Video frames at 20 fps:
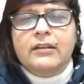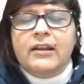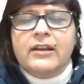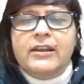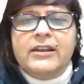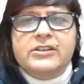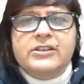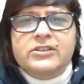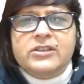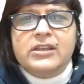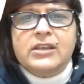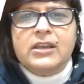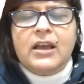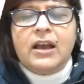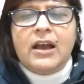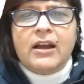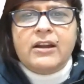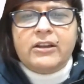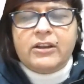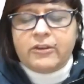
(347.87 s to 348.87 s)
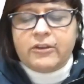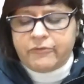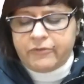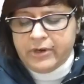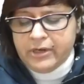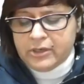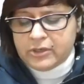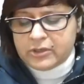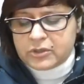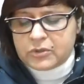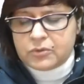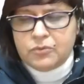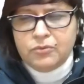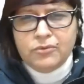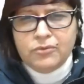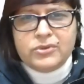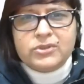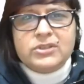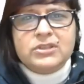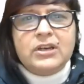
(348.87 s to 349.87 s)
collects the artifacts
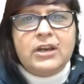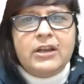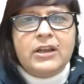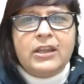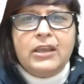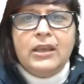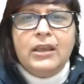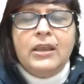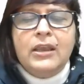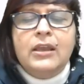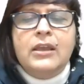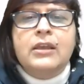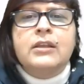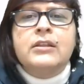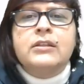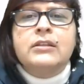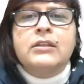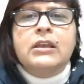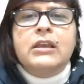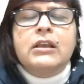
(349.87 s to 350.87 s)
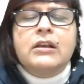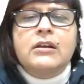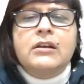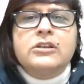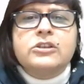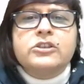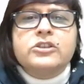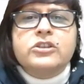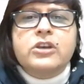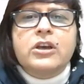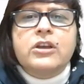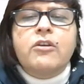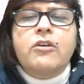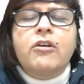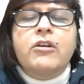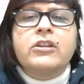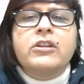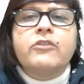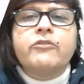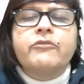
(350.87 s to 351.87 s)
to study the culture
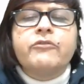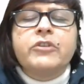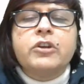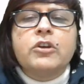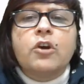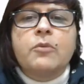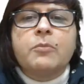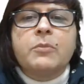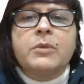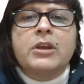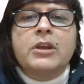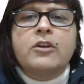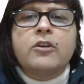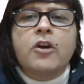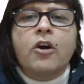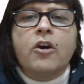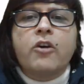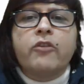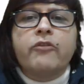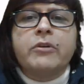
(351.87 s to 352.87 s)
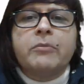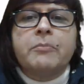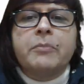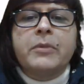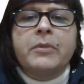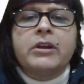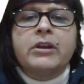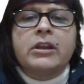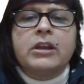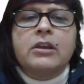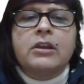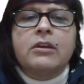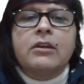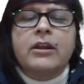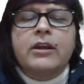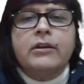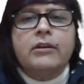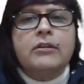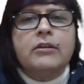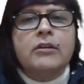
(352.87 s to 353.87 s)
or the phenomenon of a
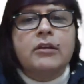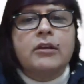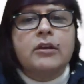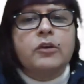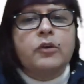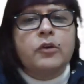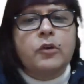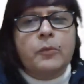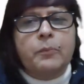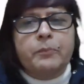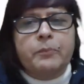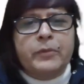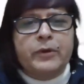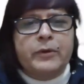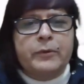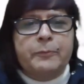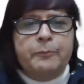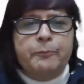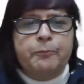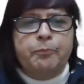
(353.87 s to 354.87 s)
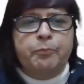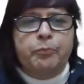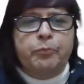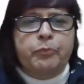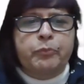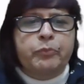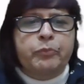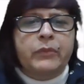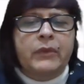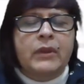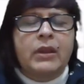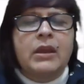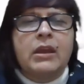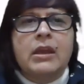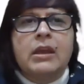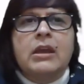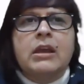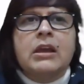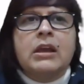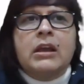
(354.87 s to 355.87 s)
particular group.
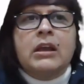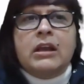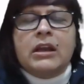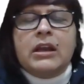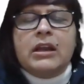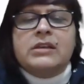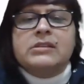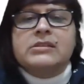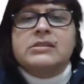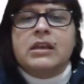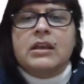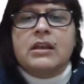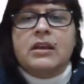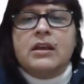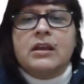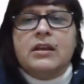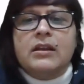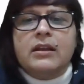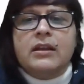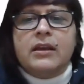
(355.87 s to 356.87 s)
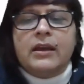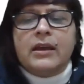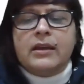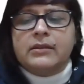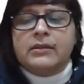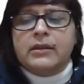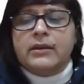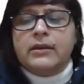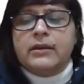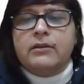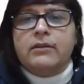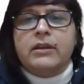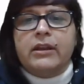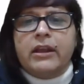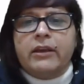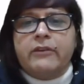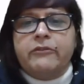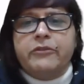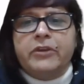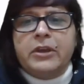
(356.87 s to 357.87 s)
Classical
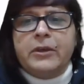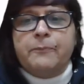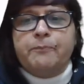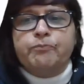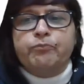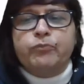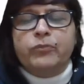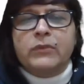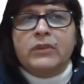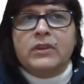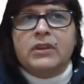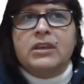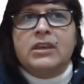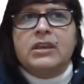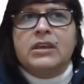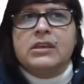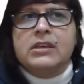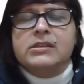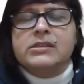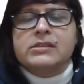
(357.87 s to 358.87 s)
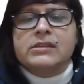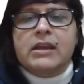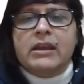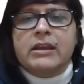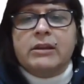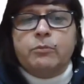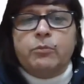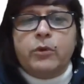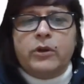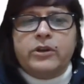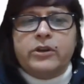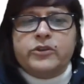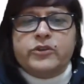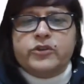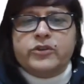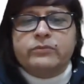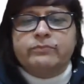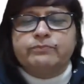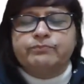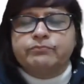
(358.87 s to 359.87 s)
ethnography, key sign
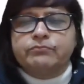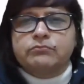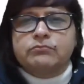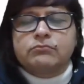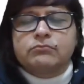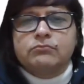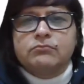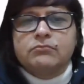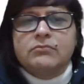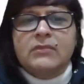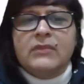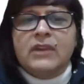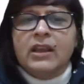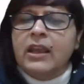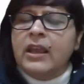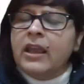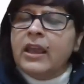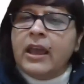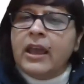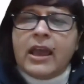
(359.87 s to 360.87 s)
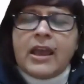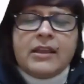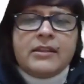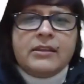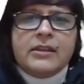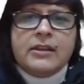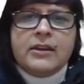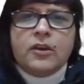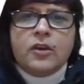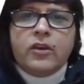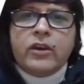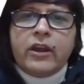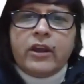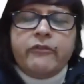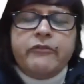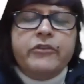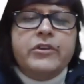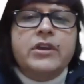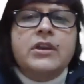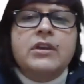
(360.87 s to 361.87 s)
points.
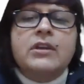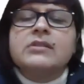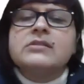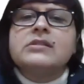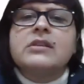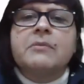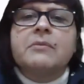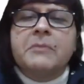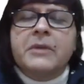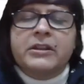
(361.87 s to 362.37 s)
Ethnography is a